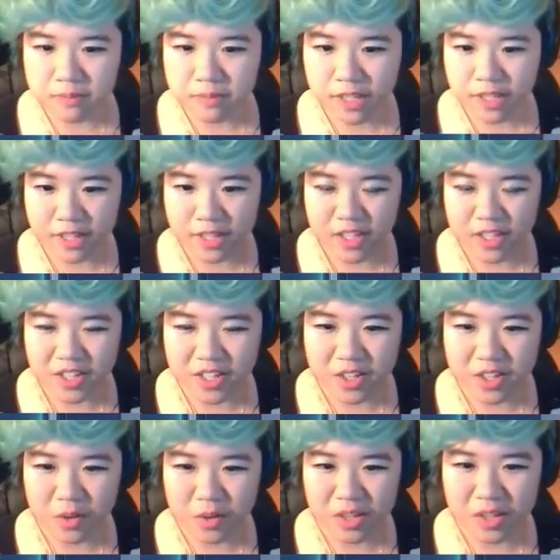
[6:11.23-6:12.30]
Like, you
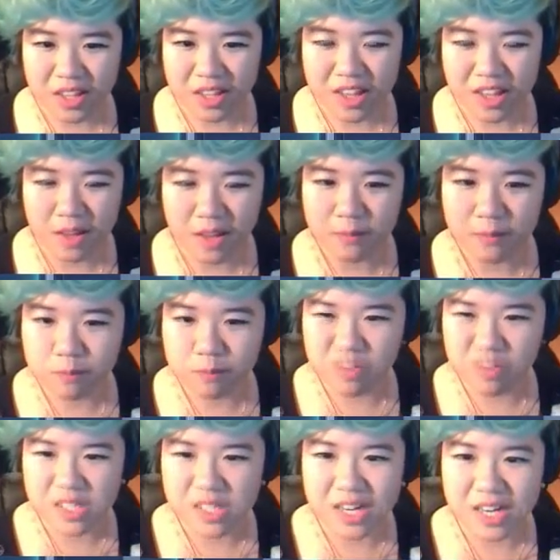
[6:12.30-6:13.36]
know, him
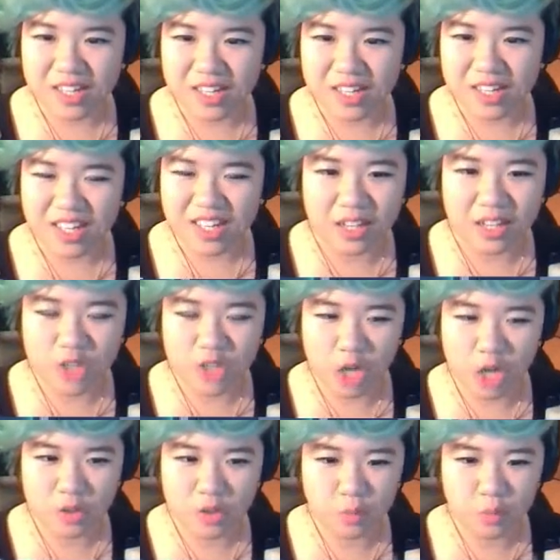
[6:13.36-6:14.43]
pretending he
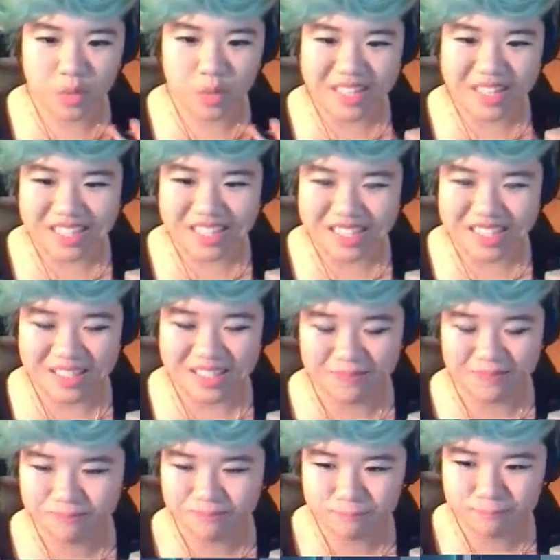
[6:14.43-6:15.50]
knows what he's
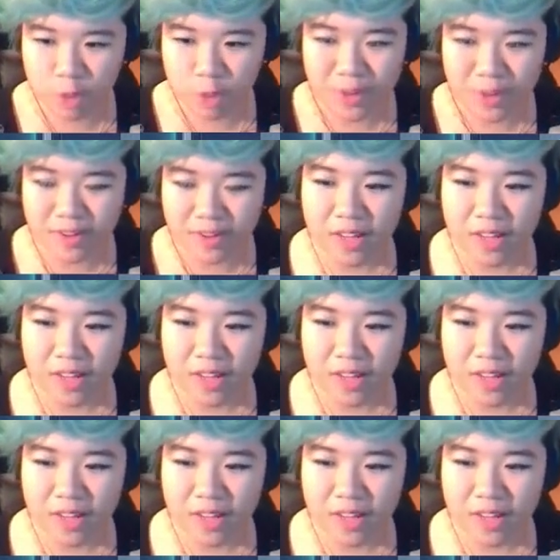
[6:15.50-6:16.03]
doing?